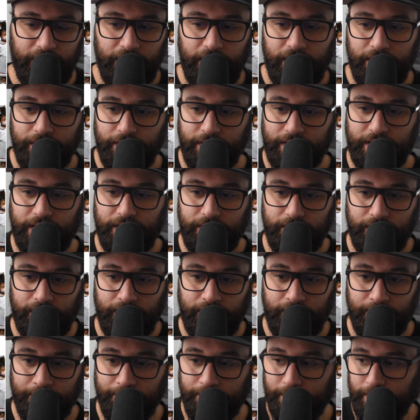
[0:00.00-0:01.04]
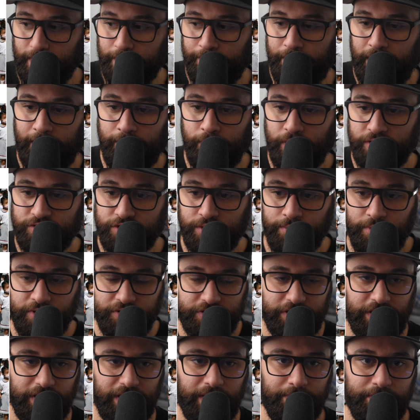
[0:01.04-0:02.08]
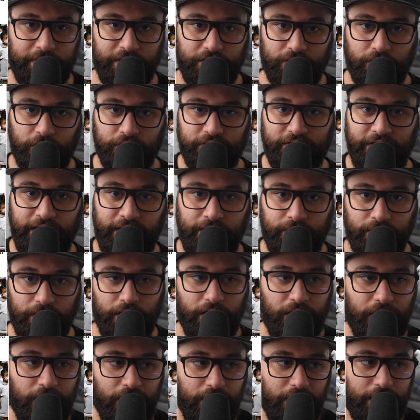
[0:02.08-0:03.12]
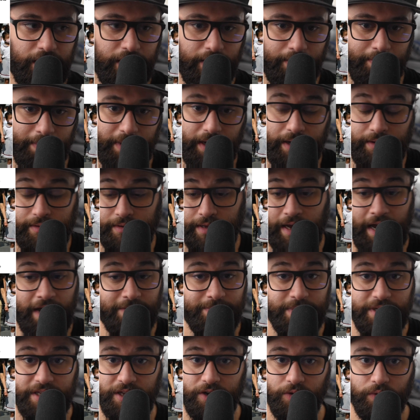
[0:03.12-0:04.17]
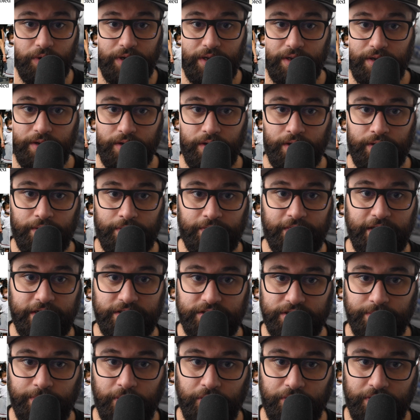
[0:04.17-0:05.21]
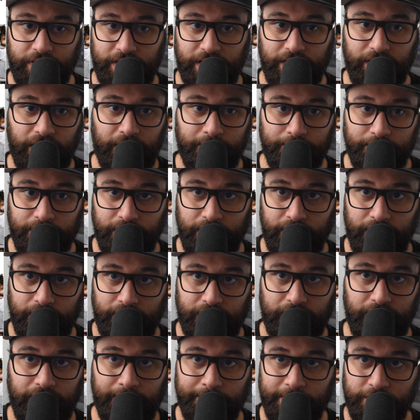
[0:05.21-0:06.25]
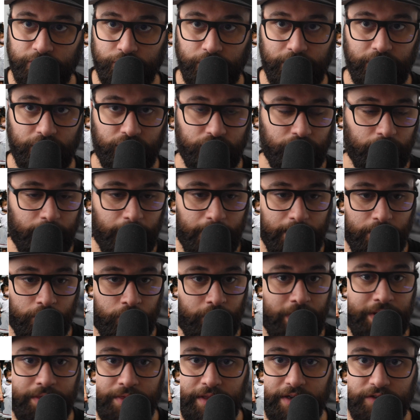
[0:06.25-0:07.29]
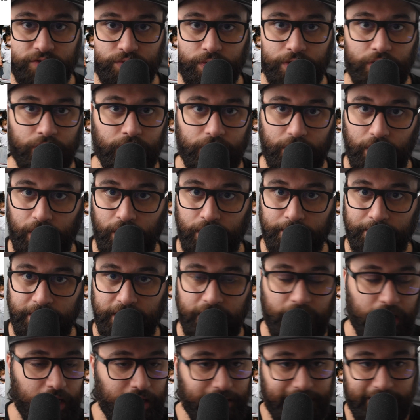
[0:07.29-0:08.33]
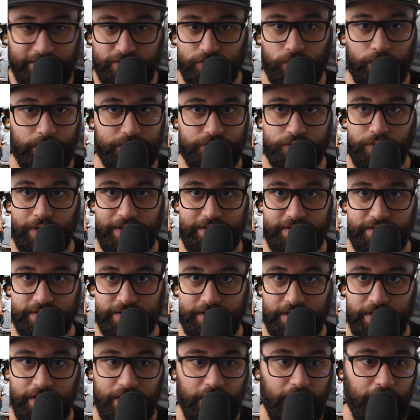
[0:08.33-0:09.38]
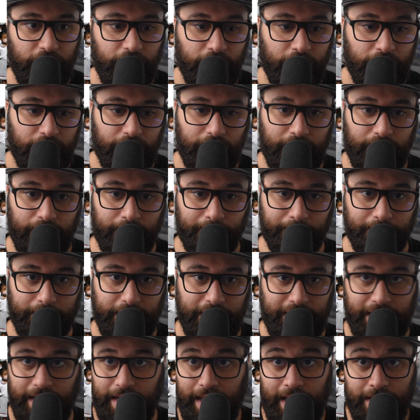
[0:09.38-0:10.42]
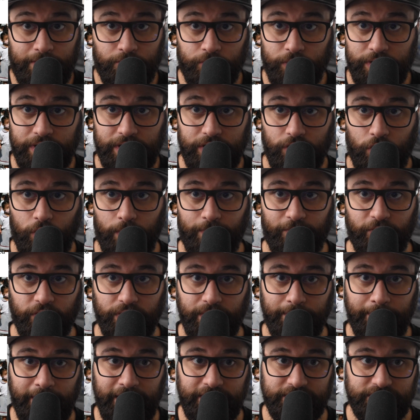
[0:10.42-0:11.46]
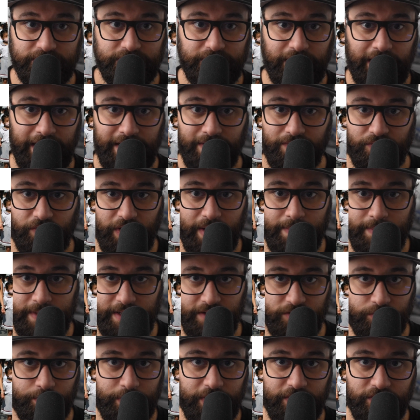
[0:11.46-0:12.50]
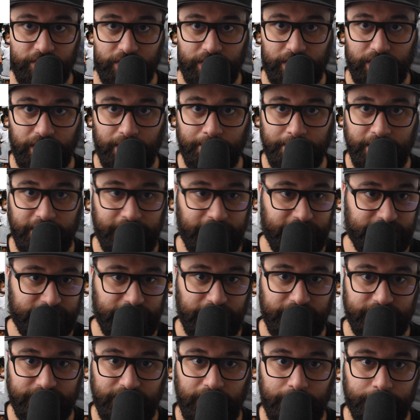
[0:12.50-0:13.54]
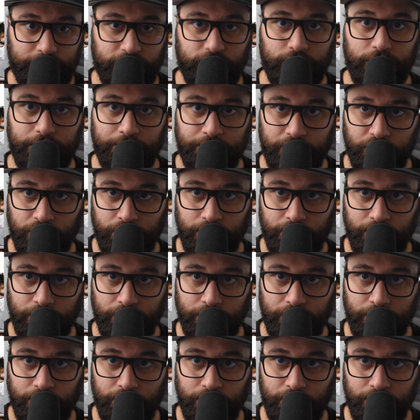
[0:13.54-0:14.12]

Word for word: uh, Pablo Escobar's Colombian cartel. Um, I've been hearing uh, things about the Colombia, uh, Colombia trying to do great things with their economy. That's always great to see, um, and I, I really hope for the best. I have family that's been to Colombia. They say it's absolutely beautiful